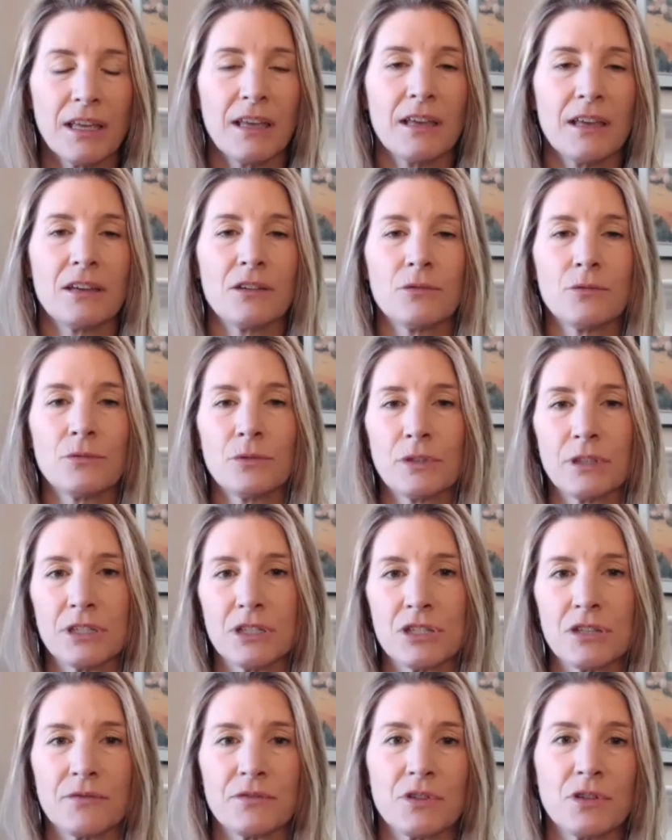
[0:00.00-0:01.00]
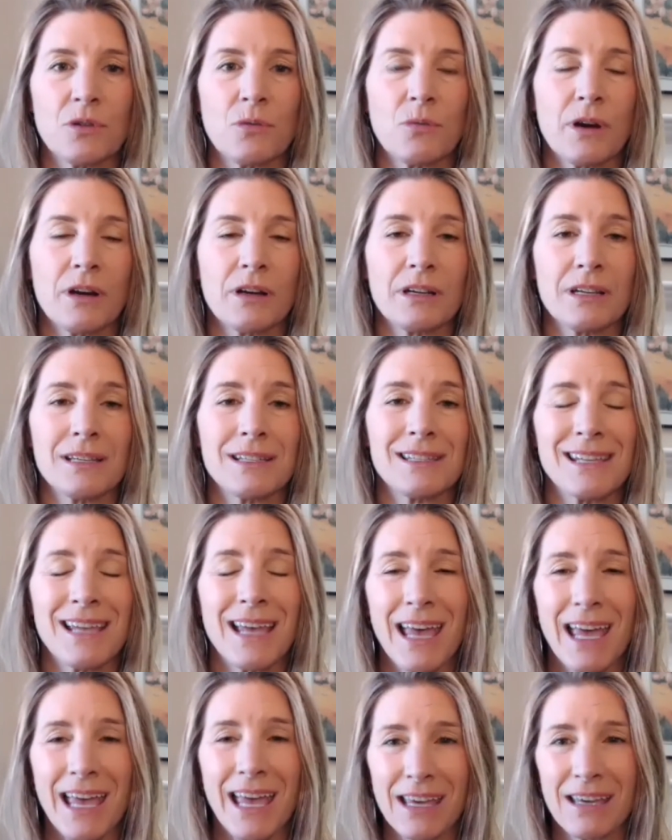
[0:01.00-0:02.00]
really shift your awareness,
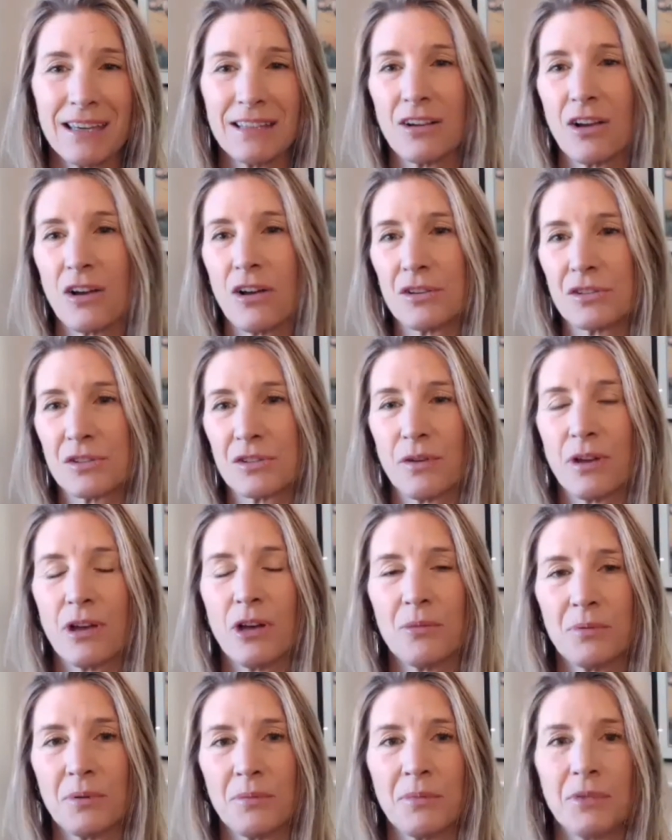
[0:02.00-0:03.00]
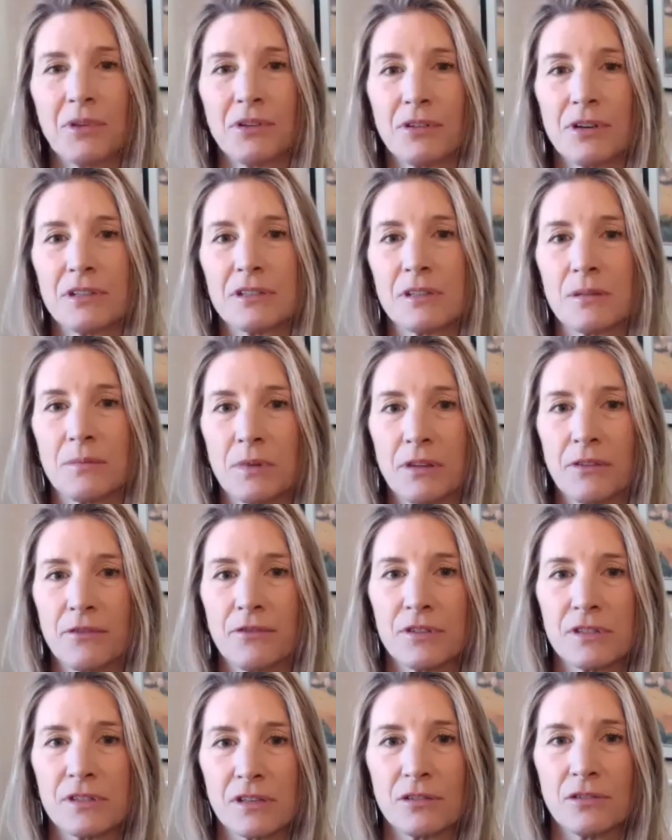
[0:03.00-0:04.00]
and also help ameliorate some of the
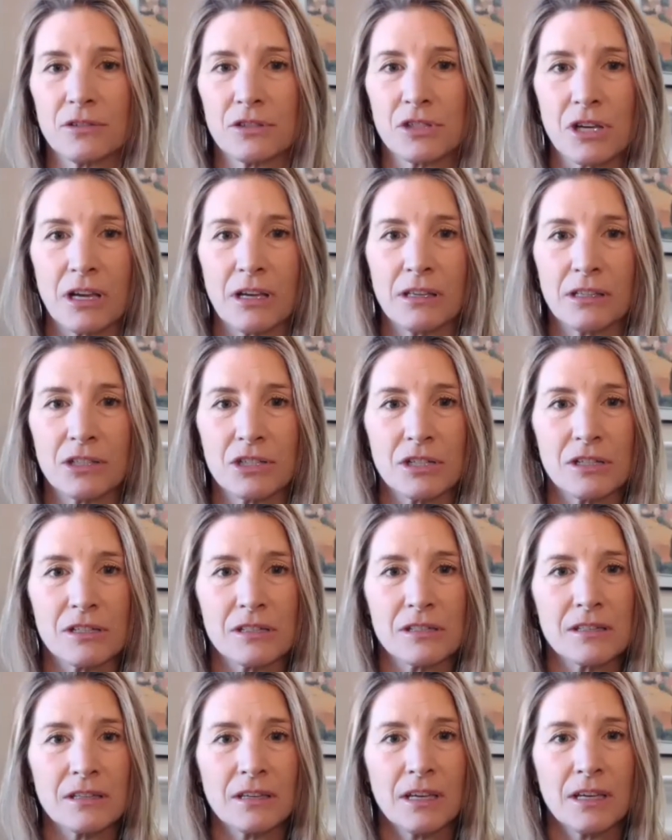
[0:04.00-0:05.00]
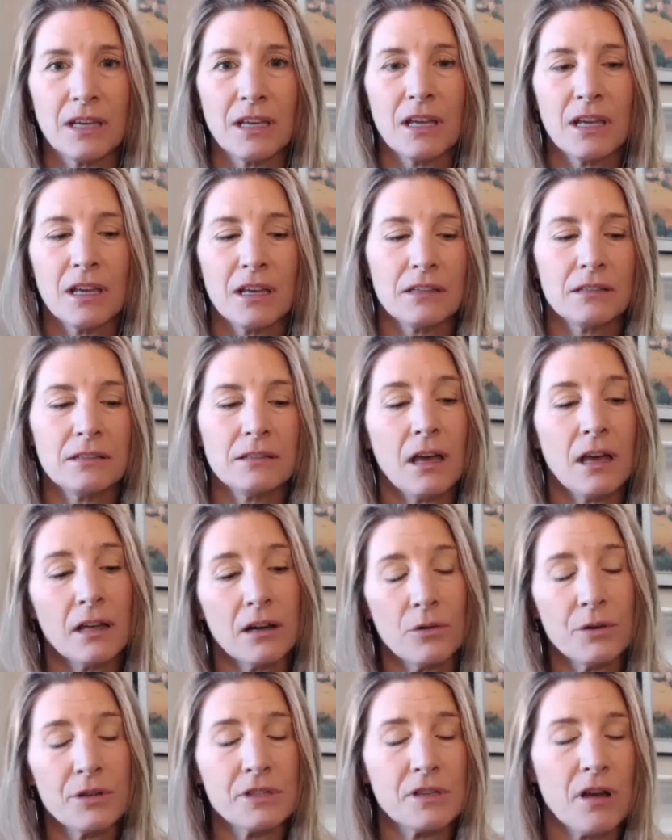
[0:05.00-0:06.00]
physical challenges. Not
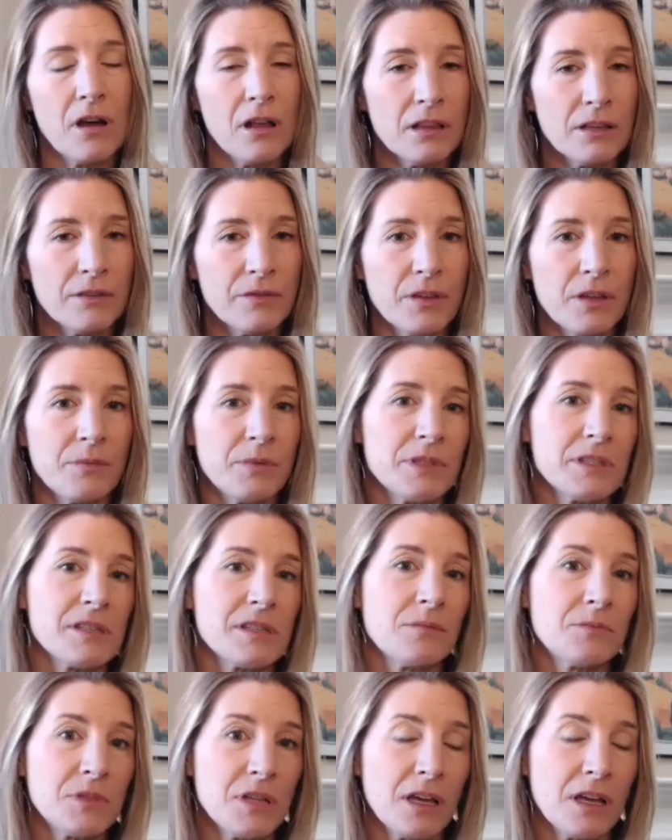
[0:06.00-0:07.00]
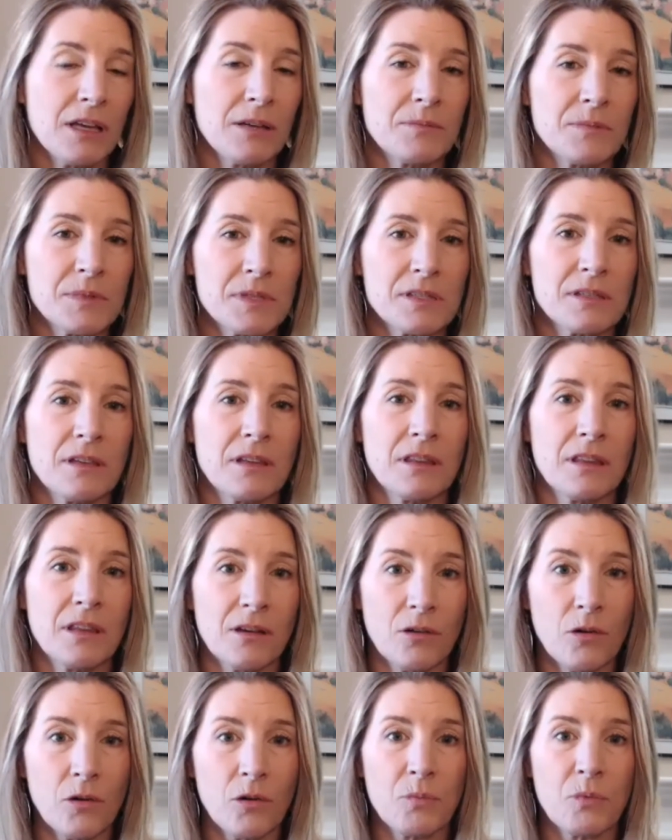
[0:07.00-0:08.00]
always all of them, and sometimes the
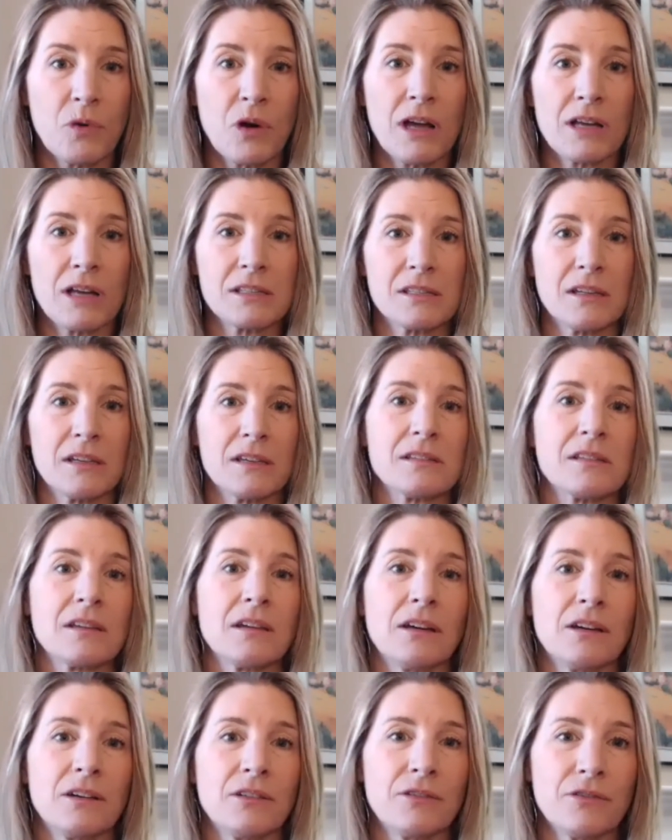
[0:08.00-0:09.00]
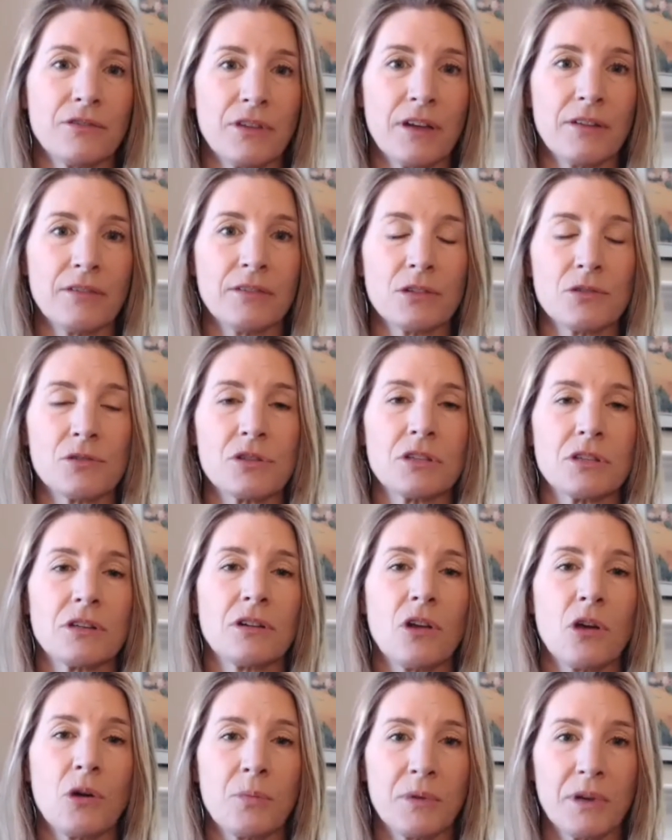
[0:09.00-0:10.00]
whole process of evolution
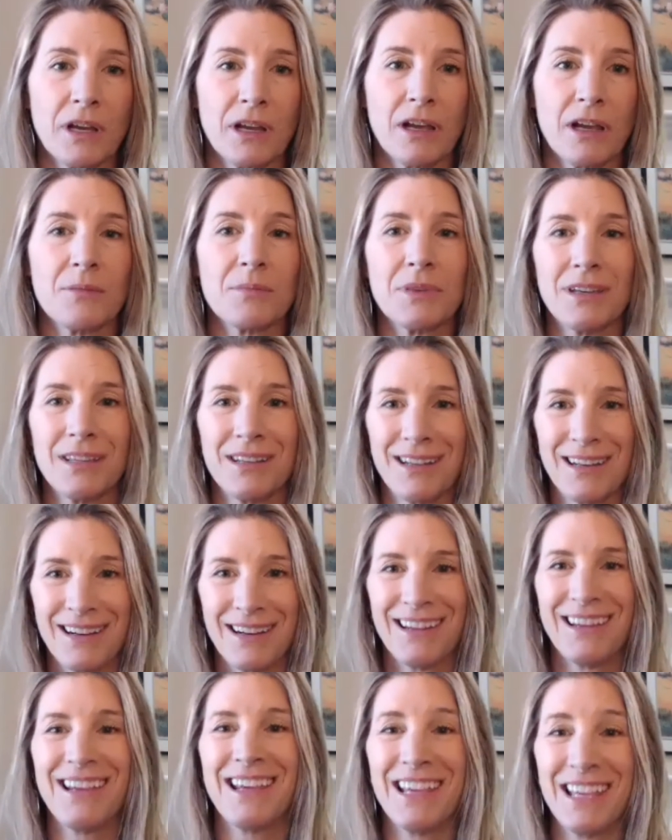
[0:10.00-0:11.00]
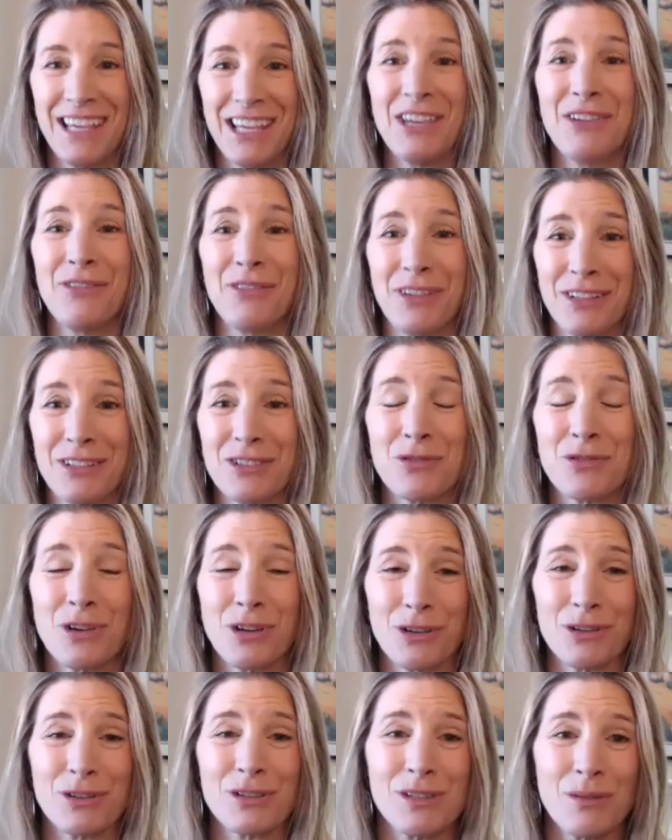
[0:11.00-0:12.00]
and opening up can even
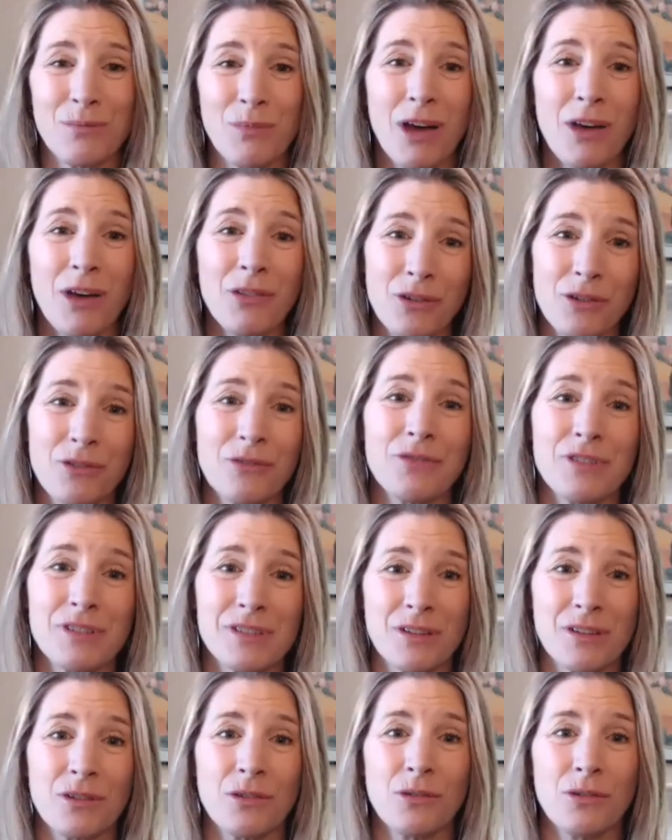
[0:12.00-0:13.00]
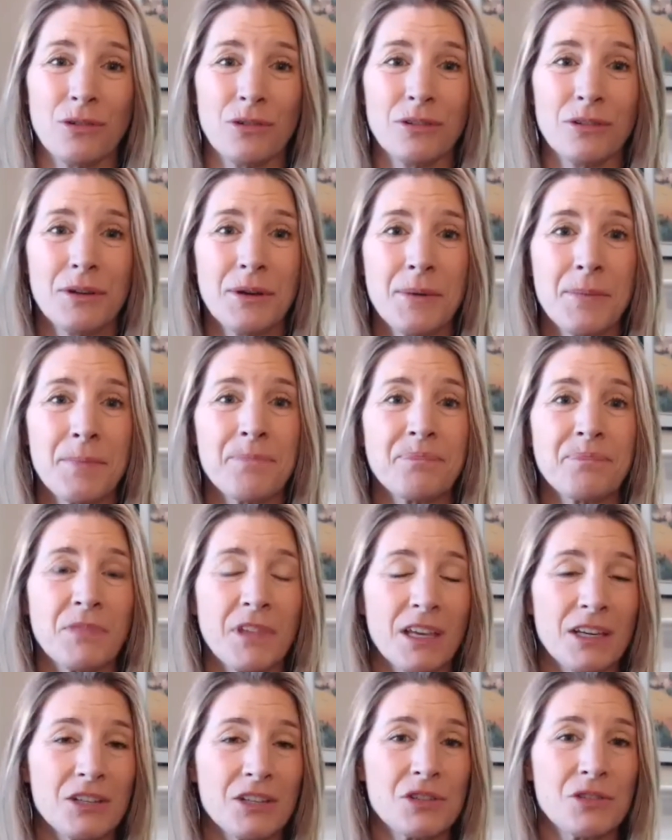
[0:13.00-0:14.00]
trigger some other physical
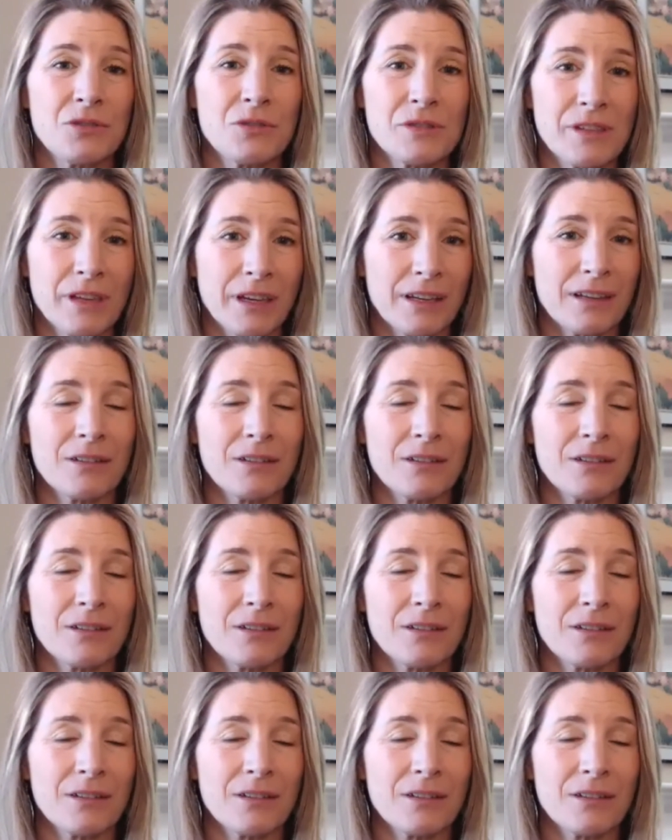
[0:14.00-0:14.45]
issues, like